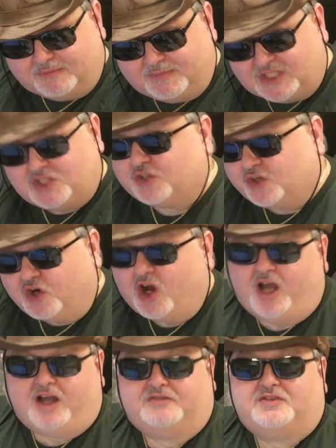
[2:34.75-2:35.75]
Mr.
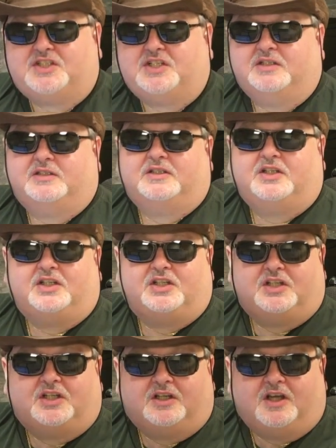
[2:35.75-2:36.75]
Croft
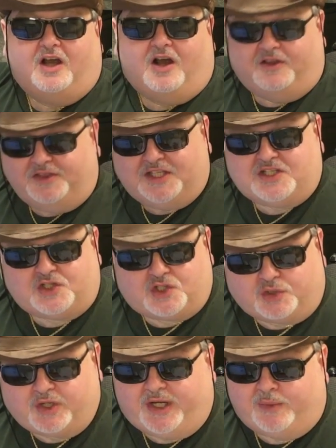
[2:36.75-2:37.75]
on this
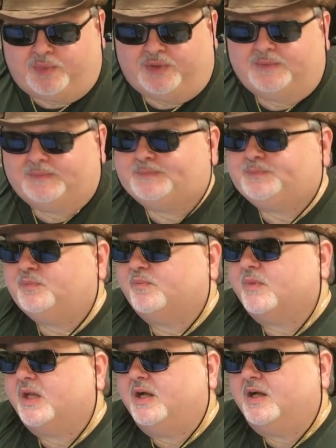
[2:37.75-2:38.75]
trip,
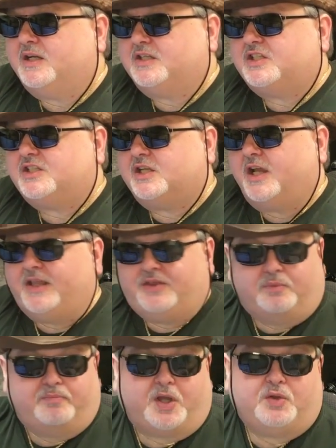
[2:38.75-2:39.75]

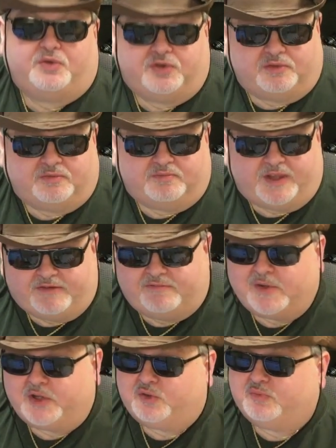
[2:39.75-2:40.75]
and they've
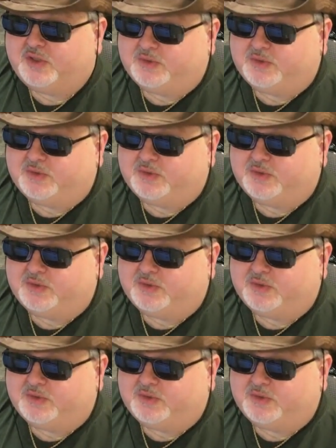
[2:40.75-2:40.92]
both